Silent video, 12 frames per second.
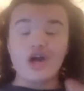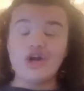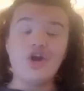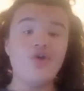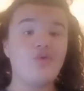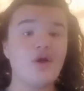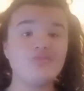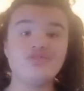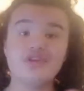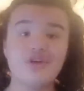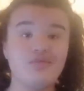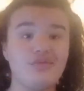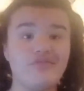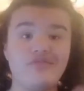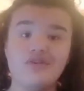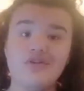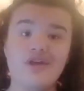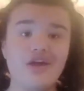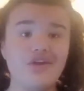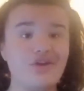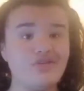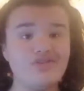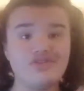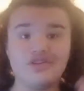No way, I'm just getting ready for today. You know,
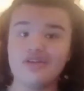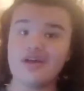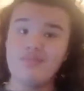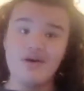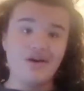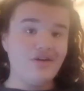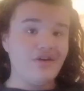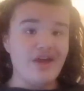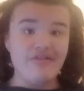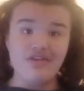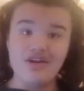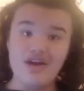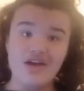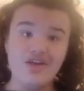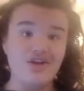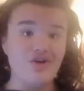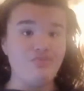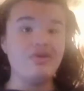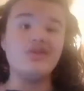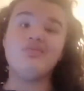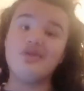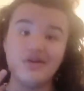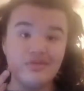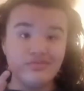this shit's like my little everyday, you know, pick
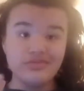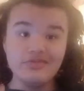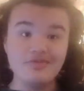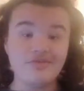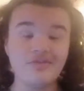me up.